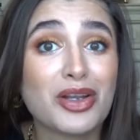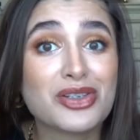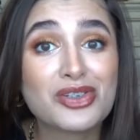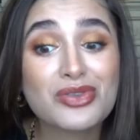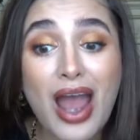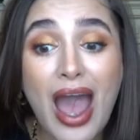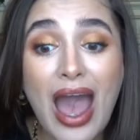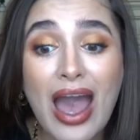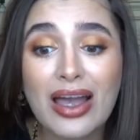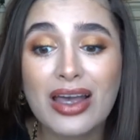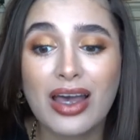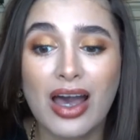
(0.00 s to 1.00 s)
on
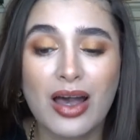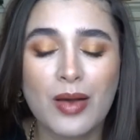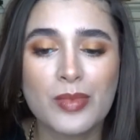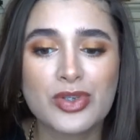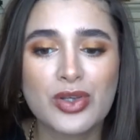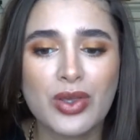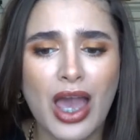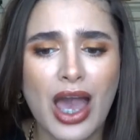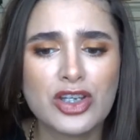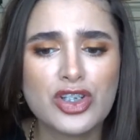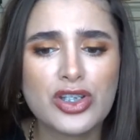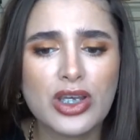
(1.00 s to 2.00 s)
track um, so yeah
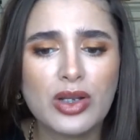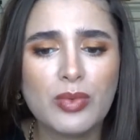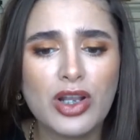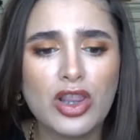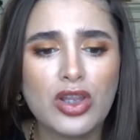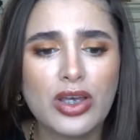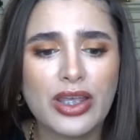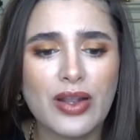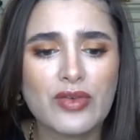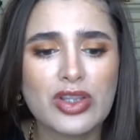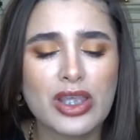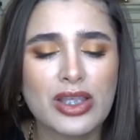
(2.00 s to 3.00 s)
I just kind of want to look at
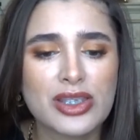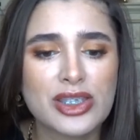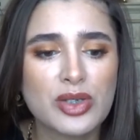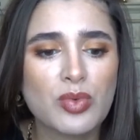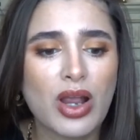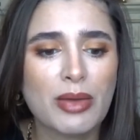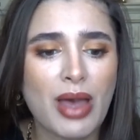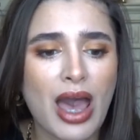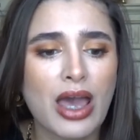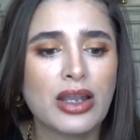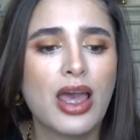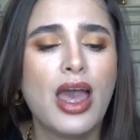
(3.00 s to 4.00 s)
everything and see where I'm
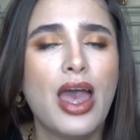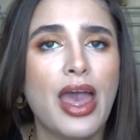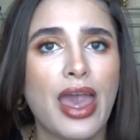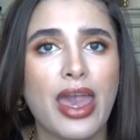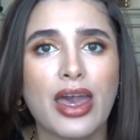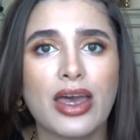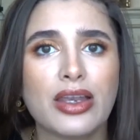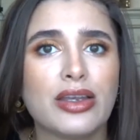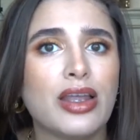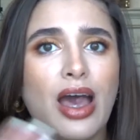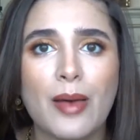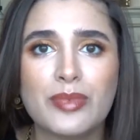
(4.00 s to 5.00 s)
at
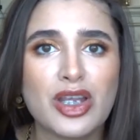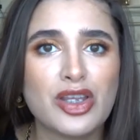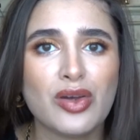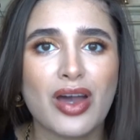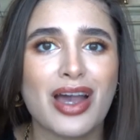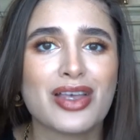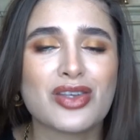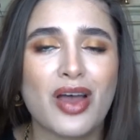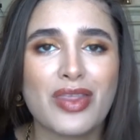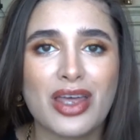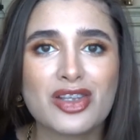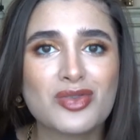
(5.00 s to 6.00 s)
and update you guys
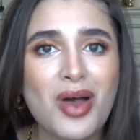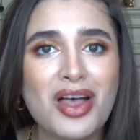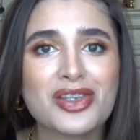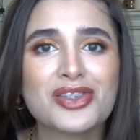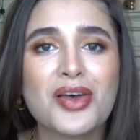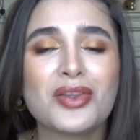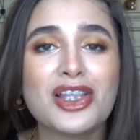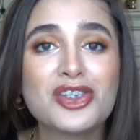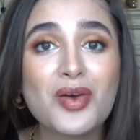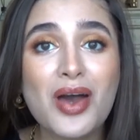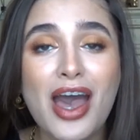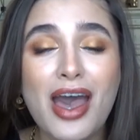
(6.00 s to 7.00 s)
on that as well so let's
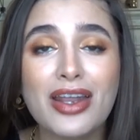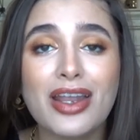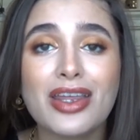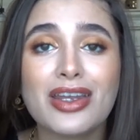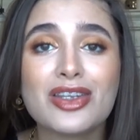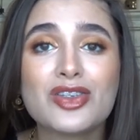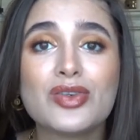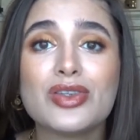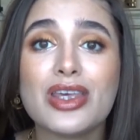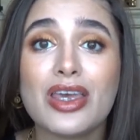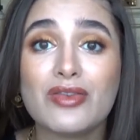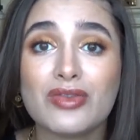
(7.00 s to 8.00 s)
go ahead and get into
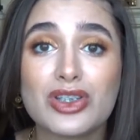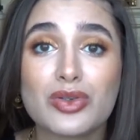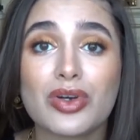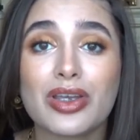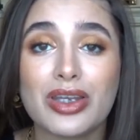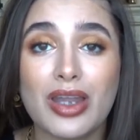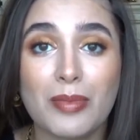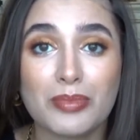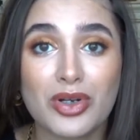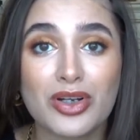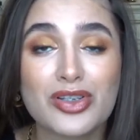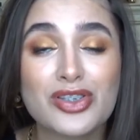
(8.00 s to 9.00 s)
the inventory
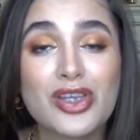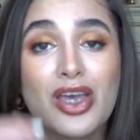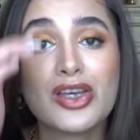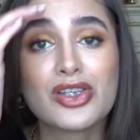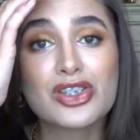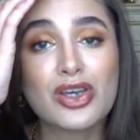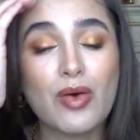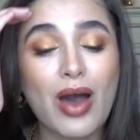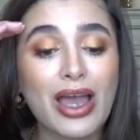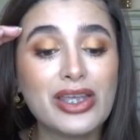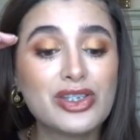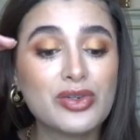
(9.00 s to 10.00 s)
numbers so
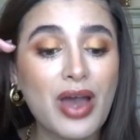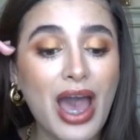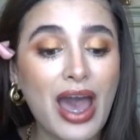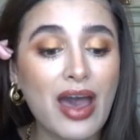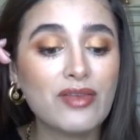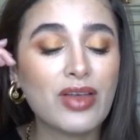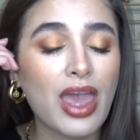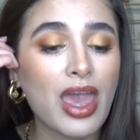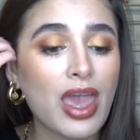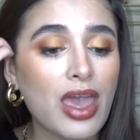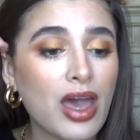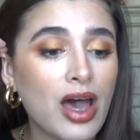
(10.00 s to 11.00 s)
I do have
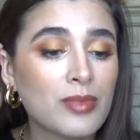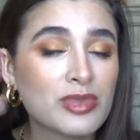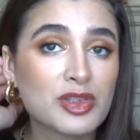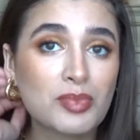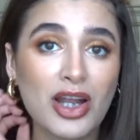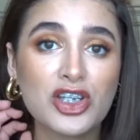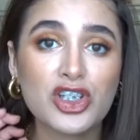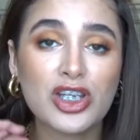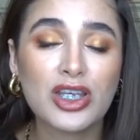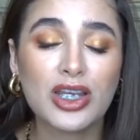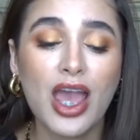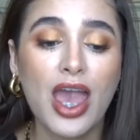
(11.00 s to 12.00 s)
a um,
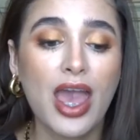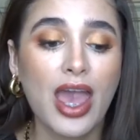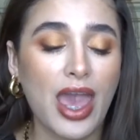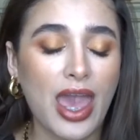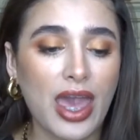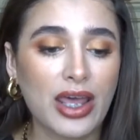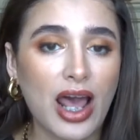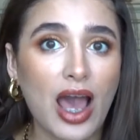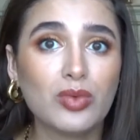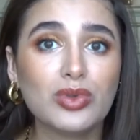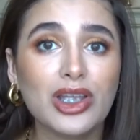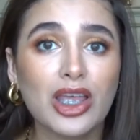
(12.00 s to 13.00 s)
spreadsheet and
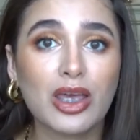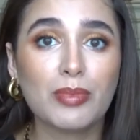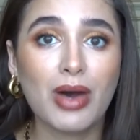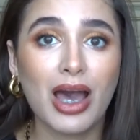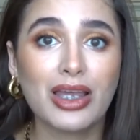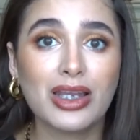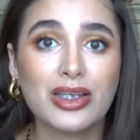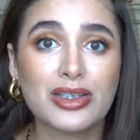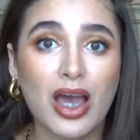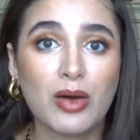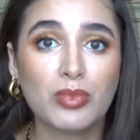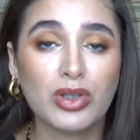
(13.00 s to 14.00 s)
I will link mine
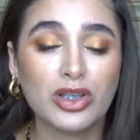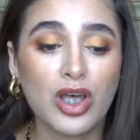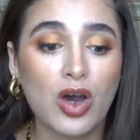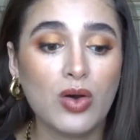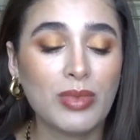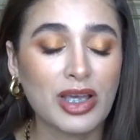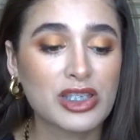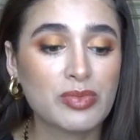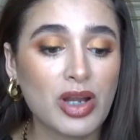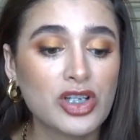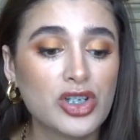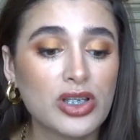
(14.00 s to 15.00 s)
down below, my
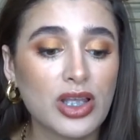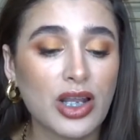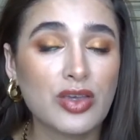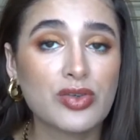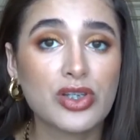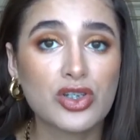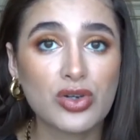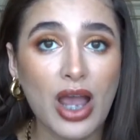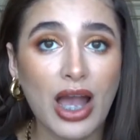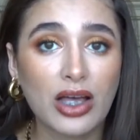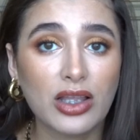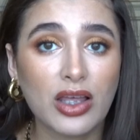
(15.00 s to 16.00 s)
spreadsheet that I use to
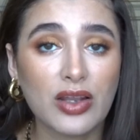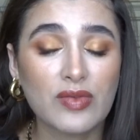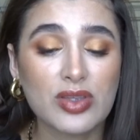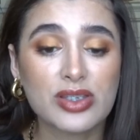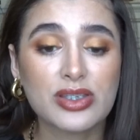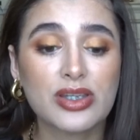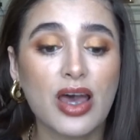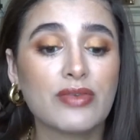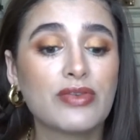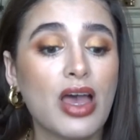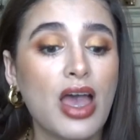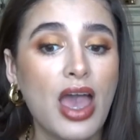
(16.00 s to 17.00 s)
track a lot of this
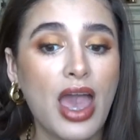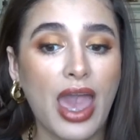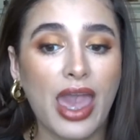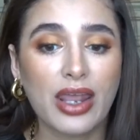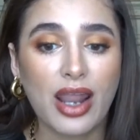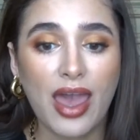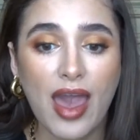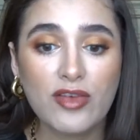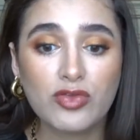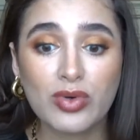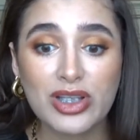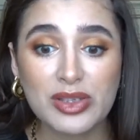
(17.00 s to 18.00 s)
stuff. And I
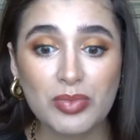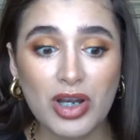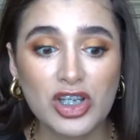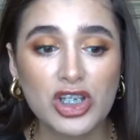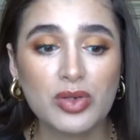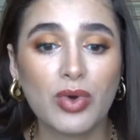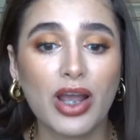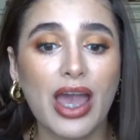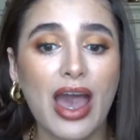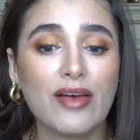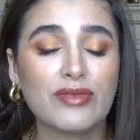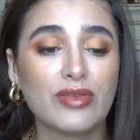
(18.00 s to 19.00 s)
have one spreadsheet where I
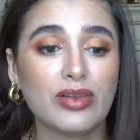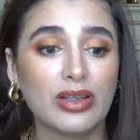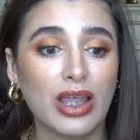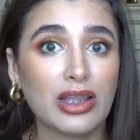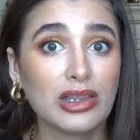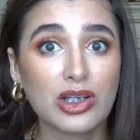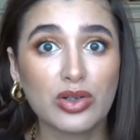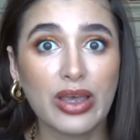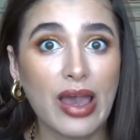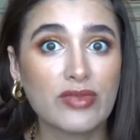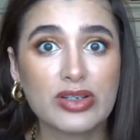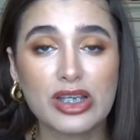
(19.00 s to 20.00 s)
have like
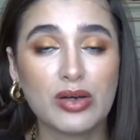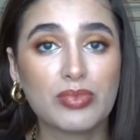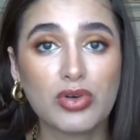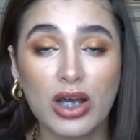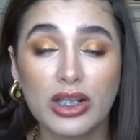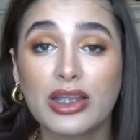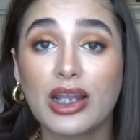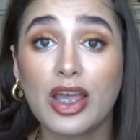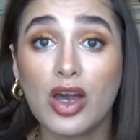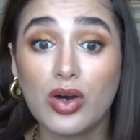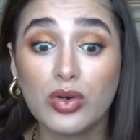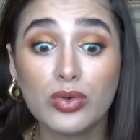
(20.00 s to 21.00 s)
literally every single product that I
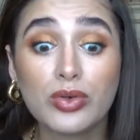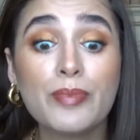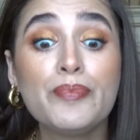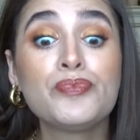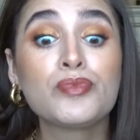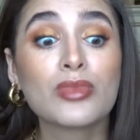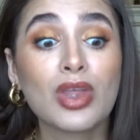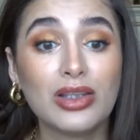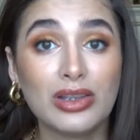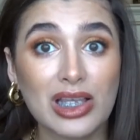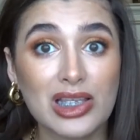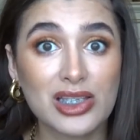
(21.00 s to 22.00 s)
own
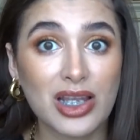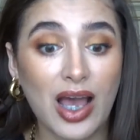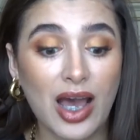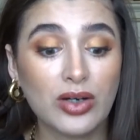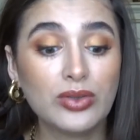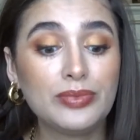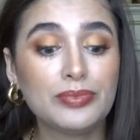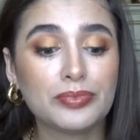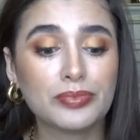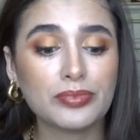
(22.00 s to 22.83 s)
listed out